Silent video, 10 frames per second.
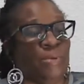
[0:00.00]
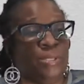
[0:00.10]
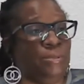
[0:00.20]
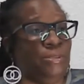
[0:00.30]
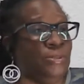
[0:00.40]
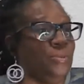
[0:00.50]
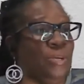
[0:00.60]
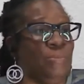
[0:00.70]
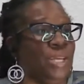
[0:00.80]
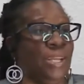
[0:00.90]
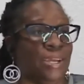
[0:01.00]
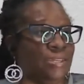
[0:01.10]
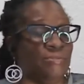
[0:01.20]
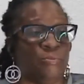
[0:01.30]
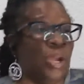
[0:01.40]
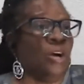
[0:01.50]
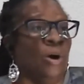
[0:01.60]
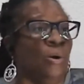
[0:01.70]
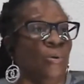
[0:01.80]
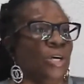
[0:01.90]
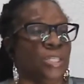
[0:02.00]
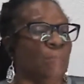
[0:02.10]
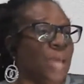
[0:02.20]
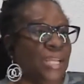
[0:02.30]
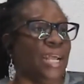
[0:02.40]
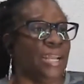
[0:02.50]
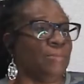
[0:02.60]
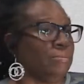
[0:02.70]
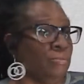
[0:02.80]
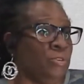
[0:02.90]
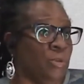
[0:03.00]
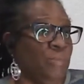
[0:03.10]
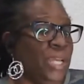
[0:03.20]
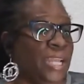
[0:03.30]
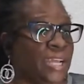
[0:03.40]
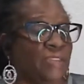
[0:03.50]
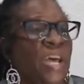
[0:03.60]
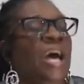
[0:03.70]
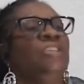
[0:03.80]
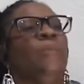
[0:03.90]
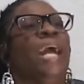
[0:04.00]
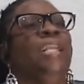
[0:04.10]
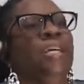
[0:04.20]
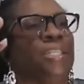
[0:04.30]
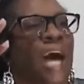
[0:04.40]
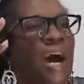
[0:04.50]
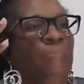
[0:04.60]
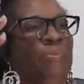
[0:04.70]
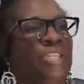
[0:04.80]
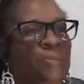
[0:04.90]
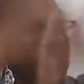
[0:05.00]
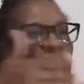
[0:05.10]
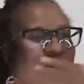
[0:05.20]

but you're the one being negative. Real cool, because I'm paying that. You're going to be negative. So when I looked up, she was